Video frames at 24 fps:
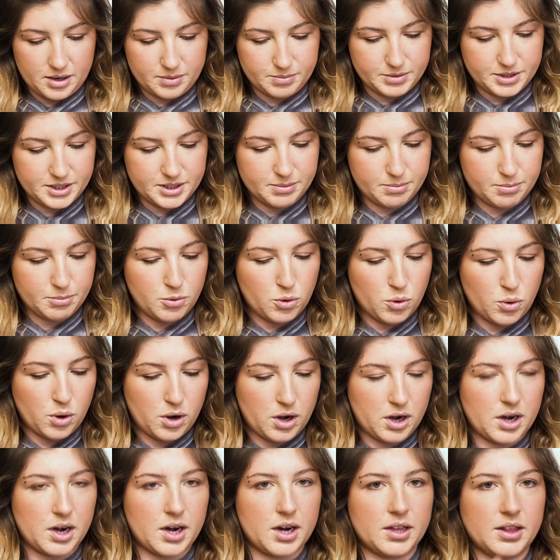some
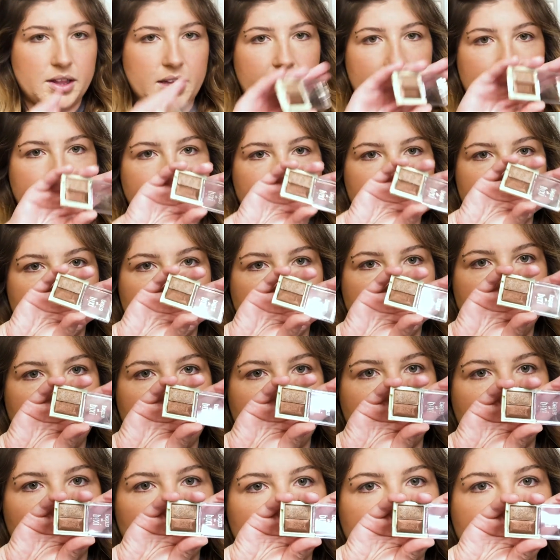more like
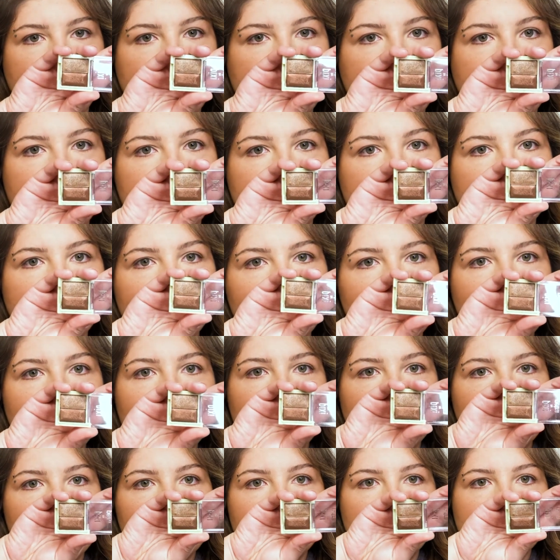shimmery
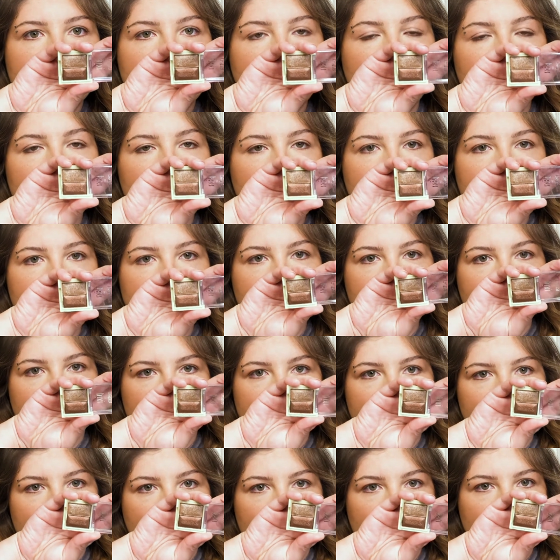tones,
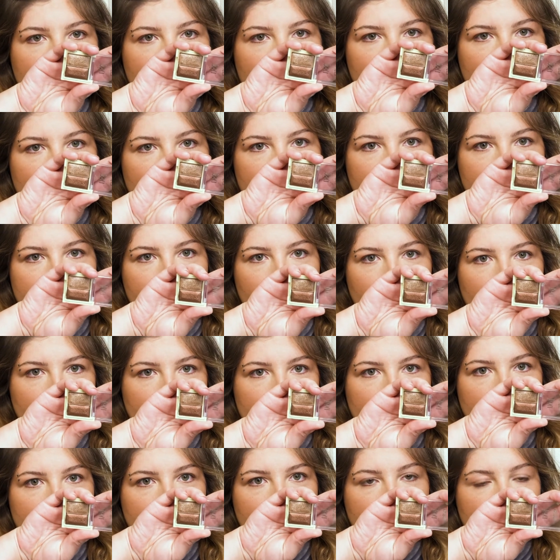but they're
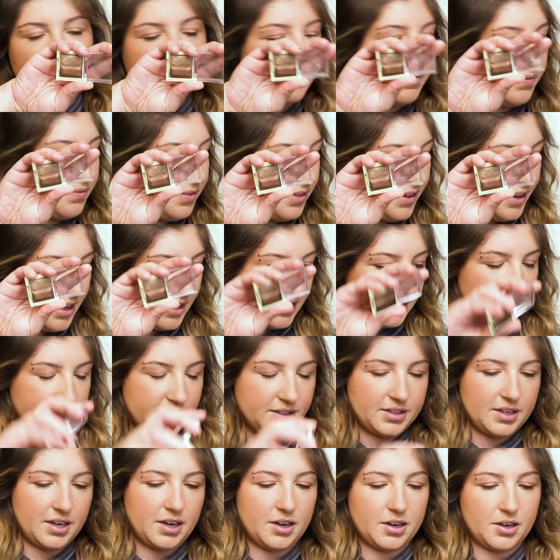darker. And
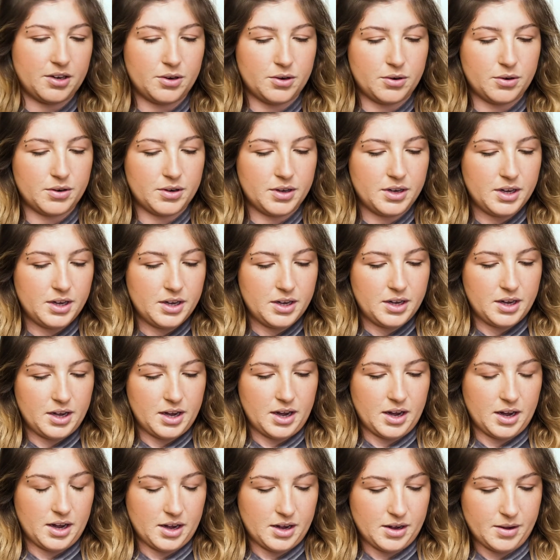so
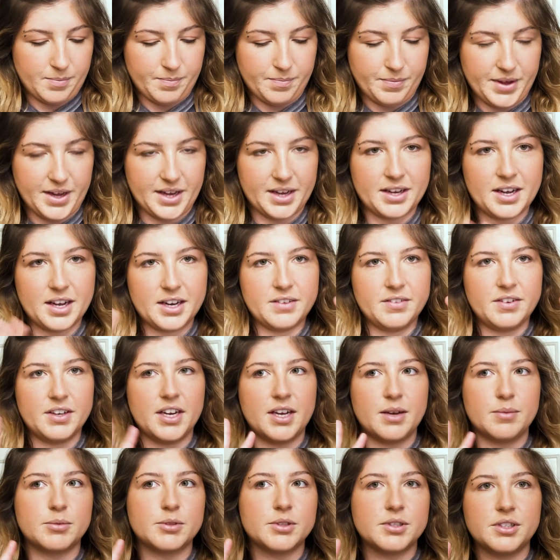it kind of
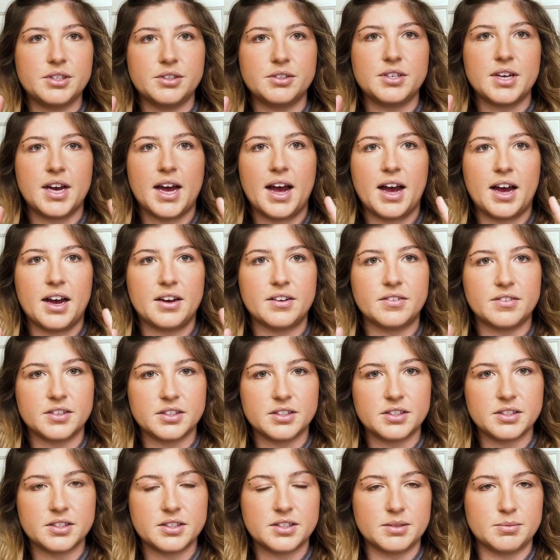enables you to have
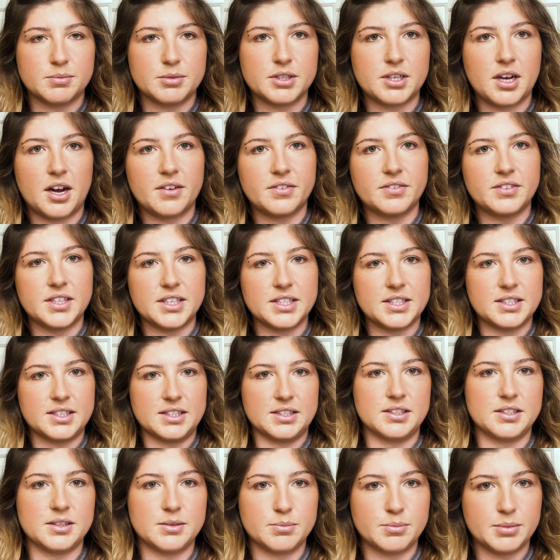some softness
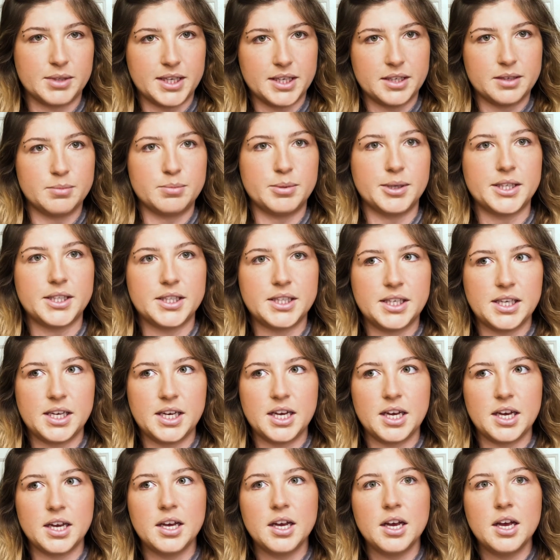and some
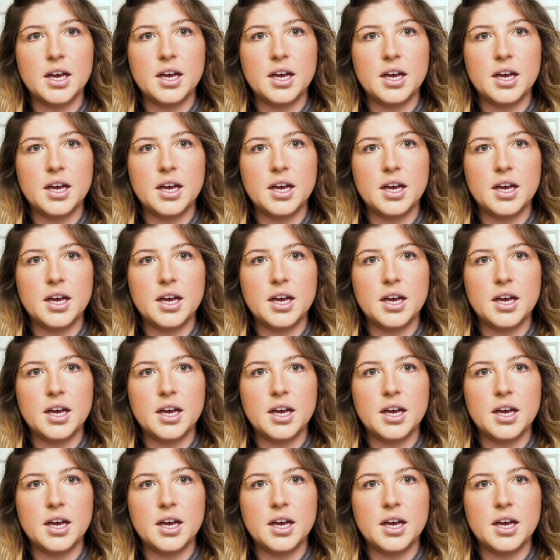blendability,